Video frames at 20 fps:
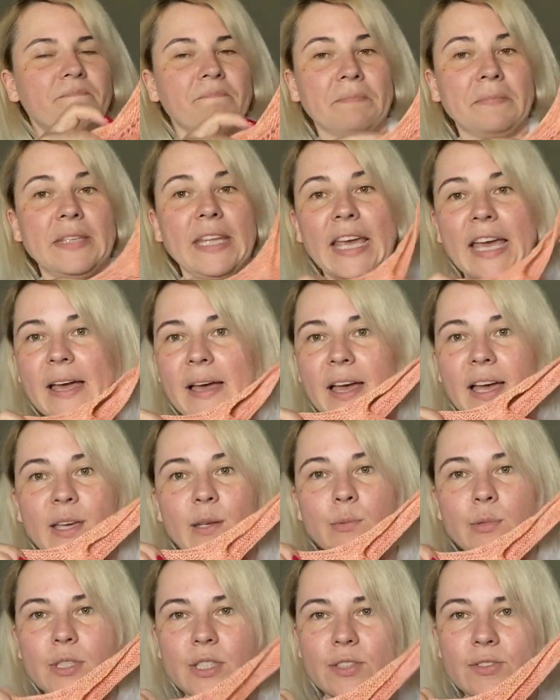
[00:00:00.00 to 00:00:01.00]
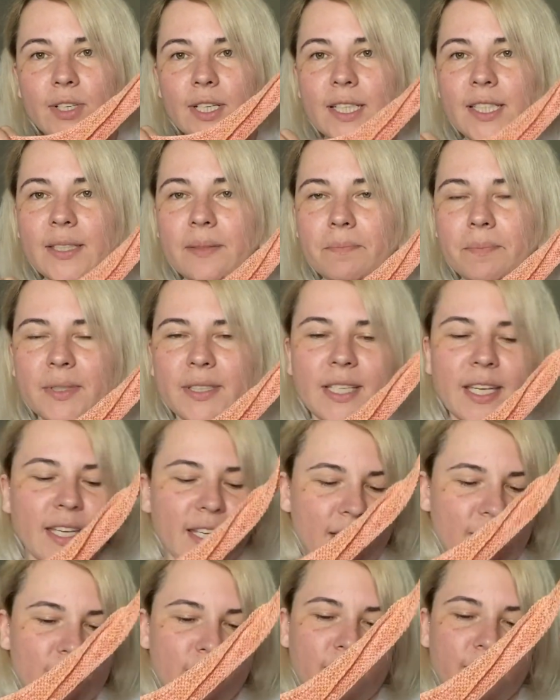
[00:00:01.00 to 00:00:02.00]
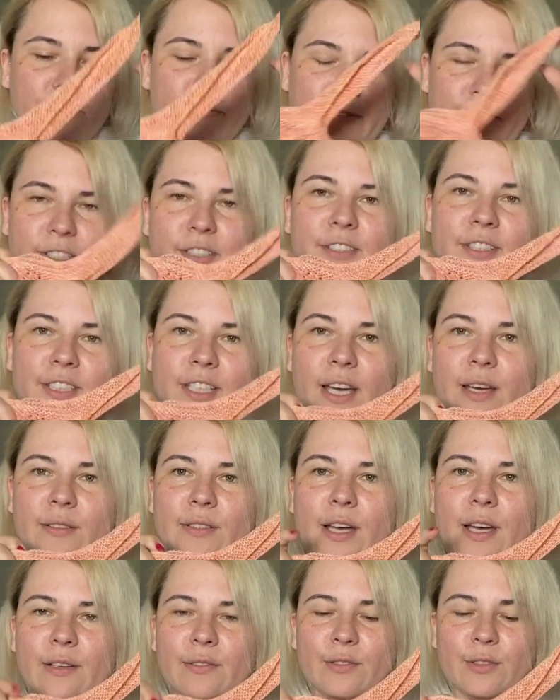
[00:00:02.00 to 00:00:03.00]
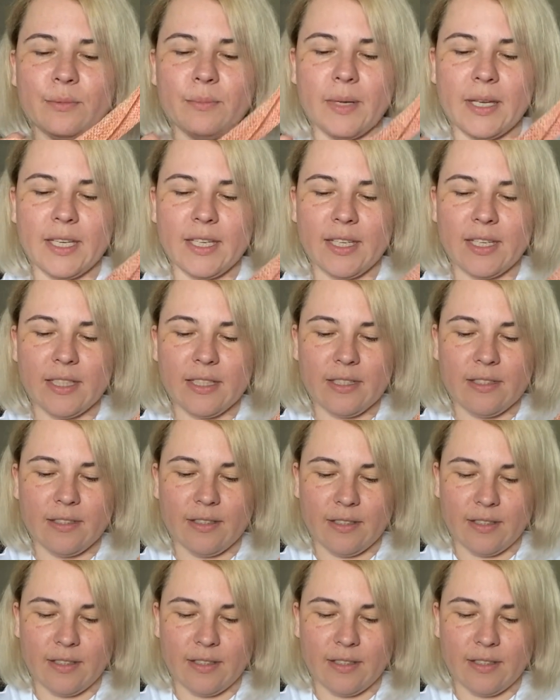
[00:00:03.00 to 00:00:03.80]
Yeah, I was trying, but I actually figured out how to make it.